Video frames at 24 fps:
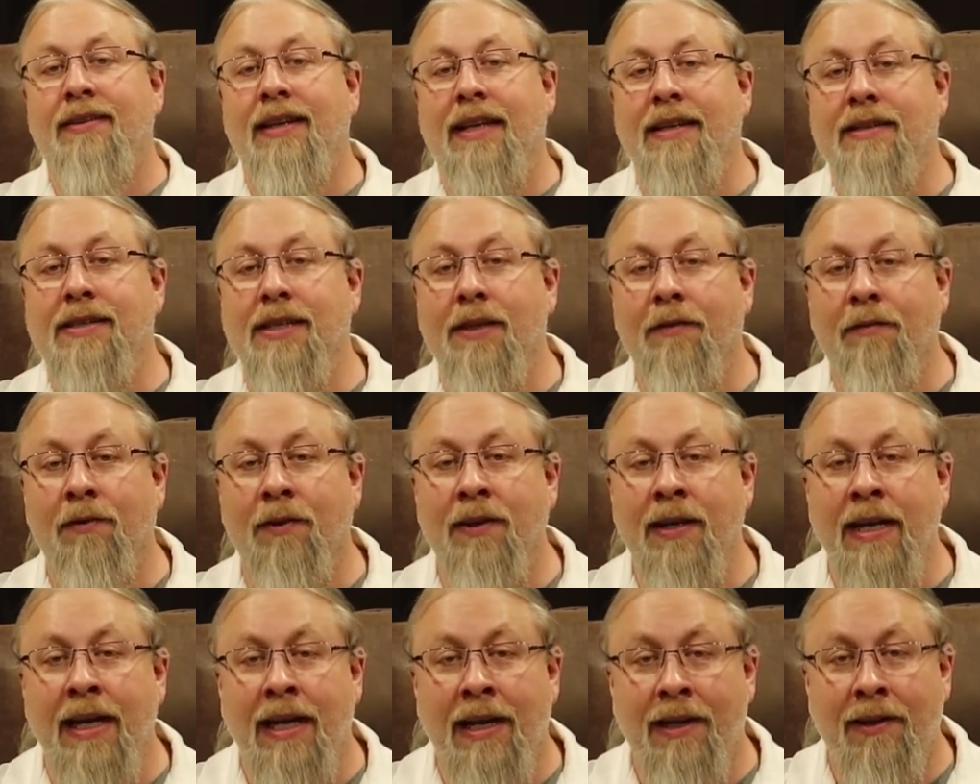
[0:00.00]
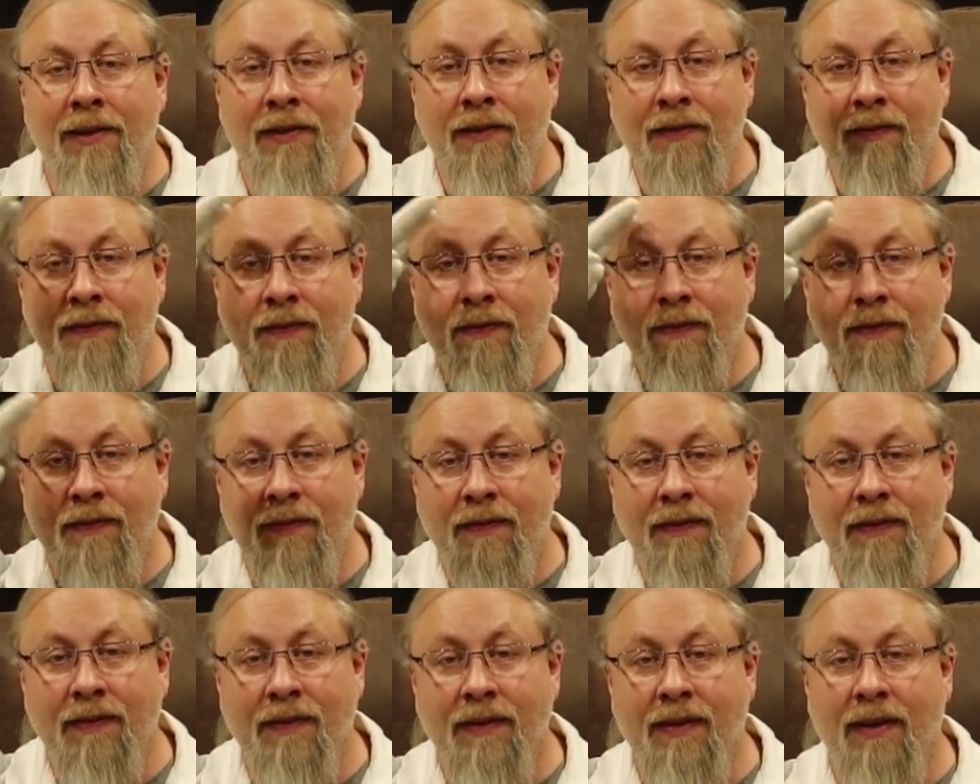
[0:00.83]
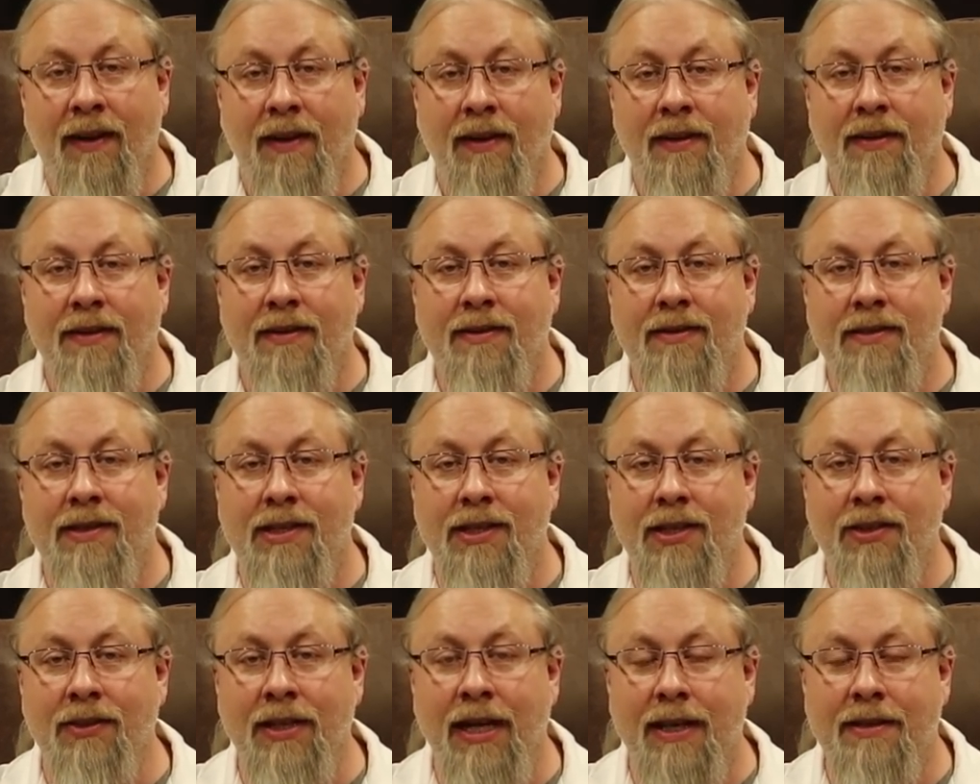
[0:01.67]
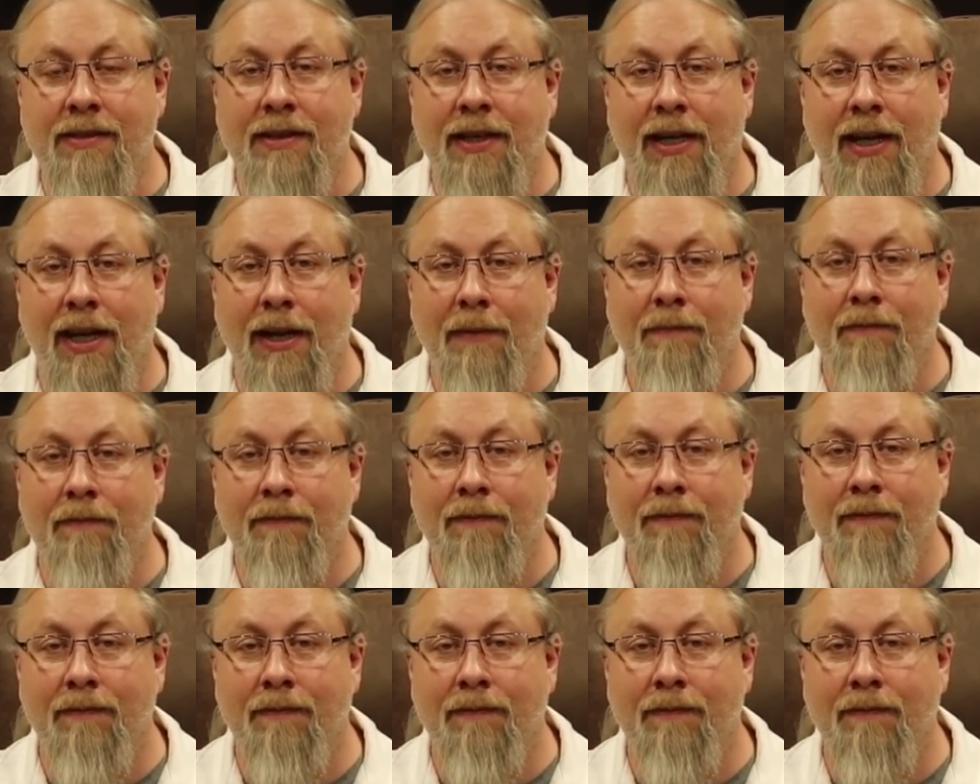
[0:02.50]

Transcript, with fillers: That's it for now. Until next time.